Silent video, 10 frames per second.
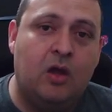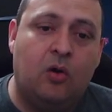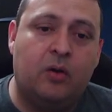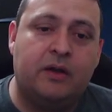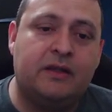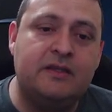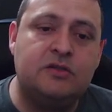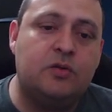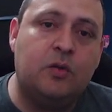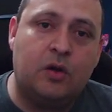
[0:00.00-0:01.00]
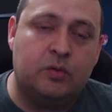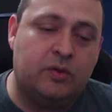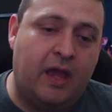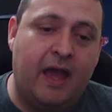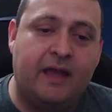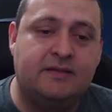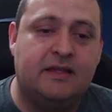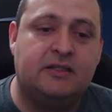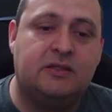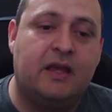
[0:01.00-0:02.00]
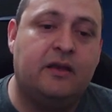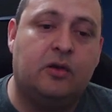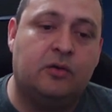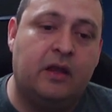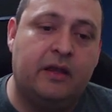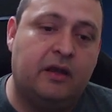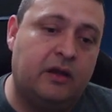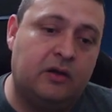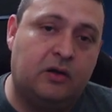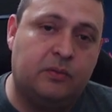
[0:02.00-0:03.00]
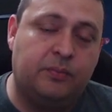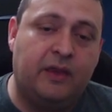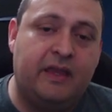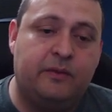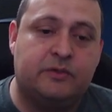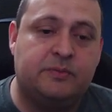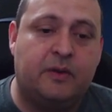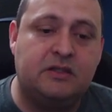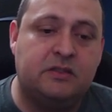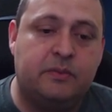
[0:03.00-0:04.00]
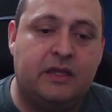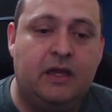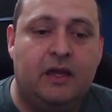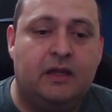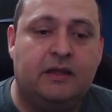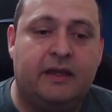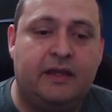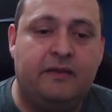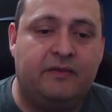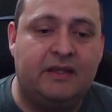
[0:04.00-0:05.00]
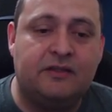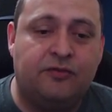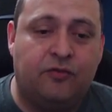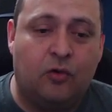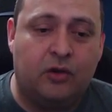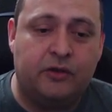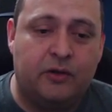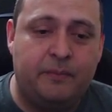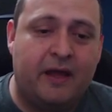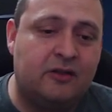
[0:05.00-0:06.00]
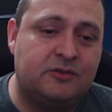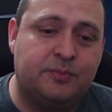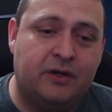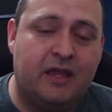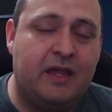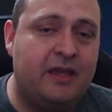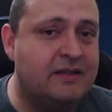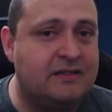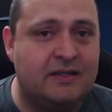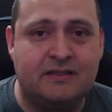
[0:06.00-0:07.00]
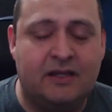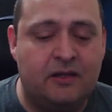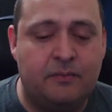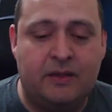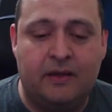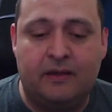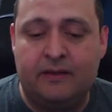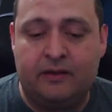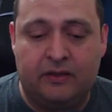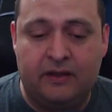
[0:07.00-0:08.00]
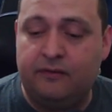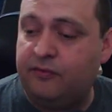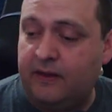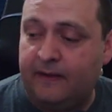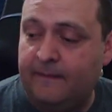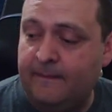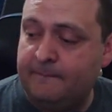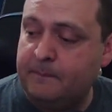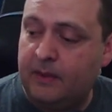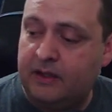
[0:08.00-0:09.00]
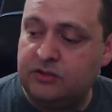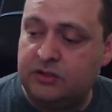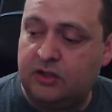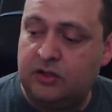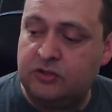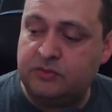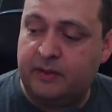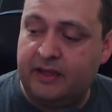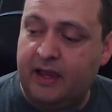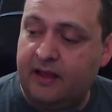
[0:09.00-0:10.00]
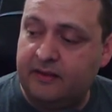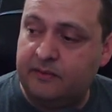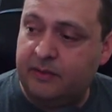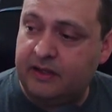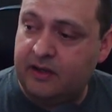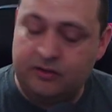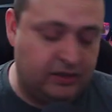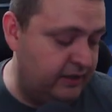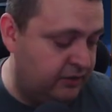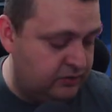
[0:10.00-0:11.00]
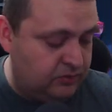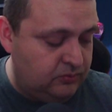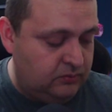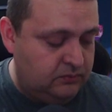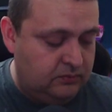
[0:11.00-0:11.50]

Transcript: or at least who own assets and are and are playing responsibly. Like even these 400 battles per day is, is going to be a little iffy. I shouldn't have closed my cal my calculator tool.